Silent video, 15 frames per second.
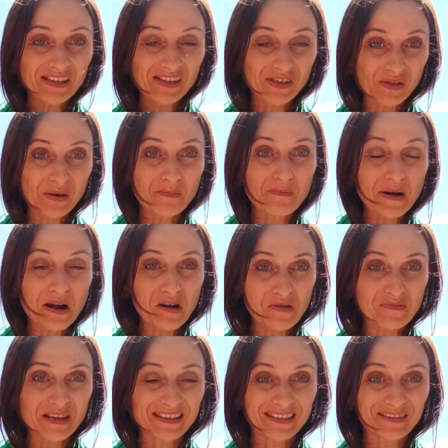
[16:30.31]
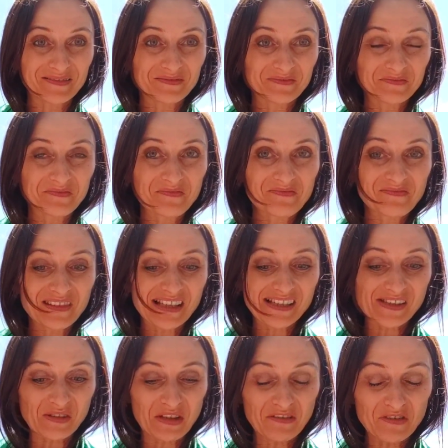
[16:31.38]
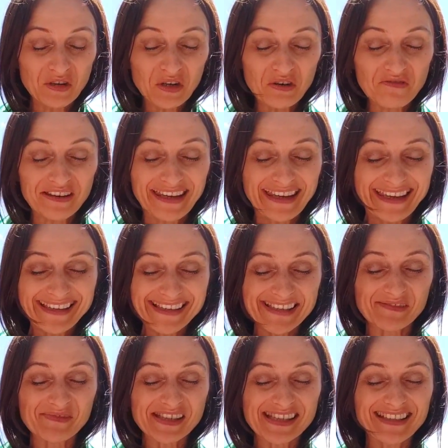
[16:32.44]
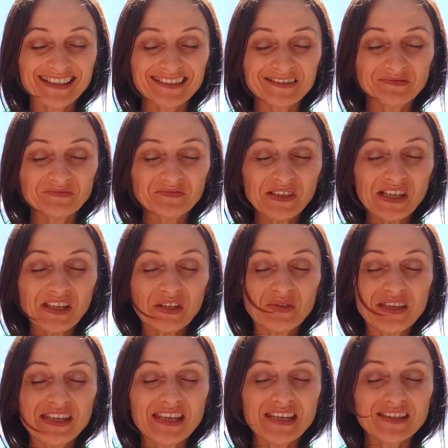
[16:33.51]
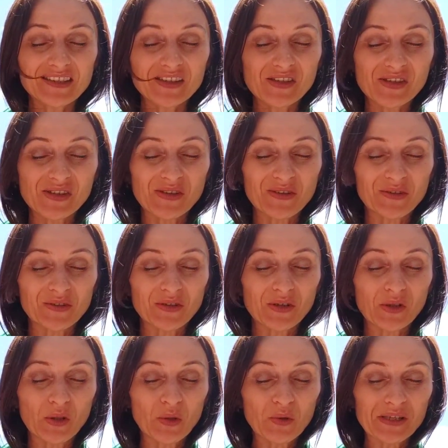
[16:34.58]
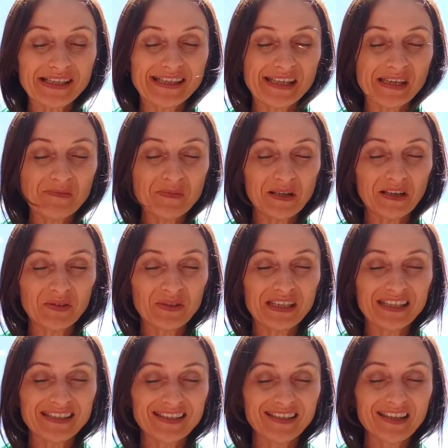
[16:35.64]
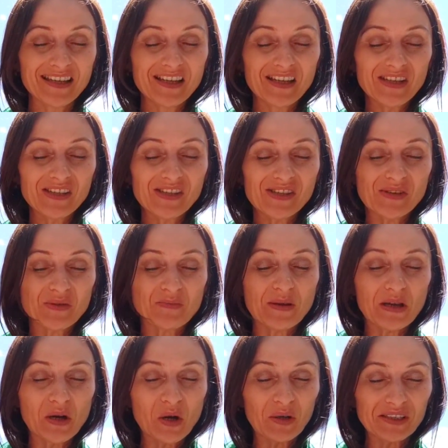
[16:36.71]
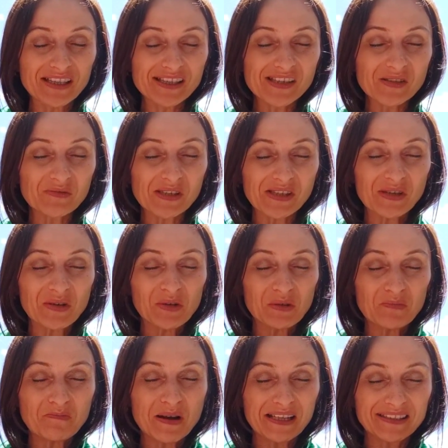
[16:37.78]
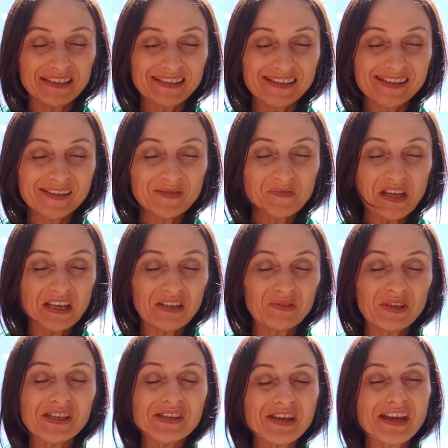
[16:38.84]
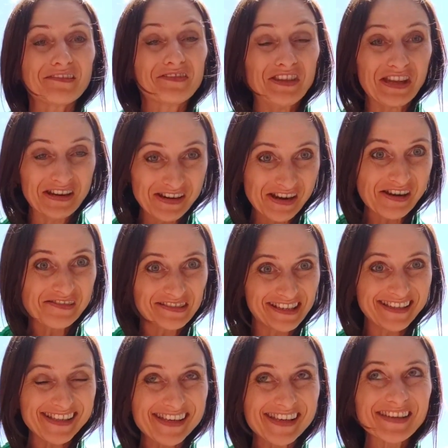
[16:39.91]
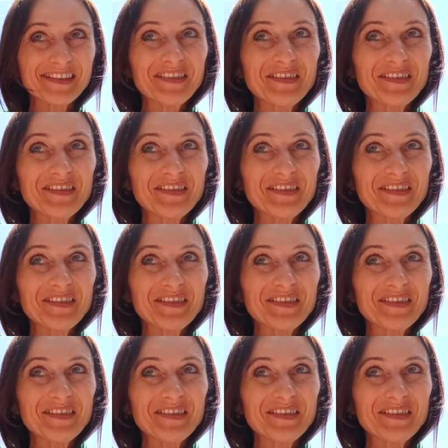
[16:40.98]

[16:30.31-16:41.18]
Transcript: to empowerment. So if you create something, you need to look deeper. You need to be honest with your own patterns, and you need to have the courage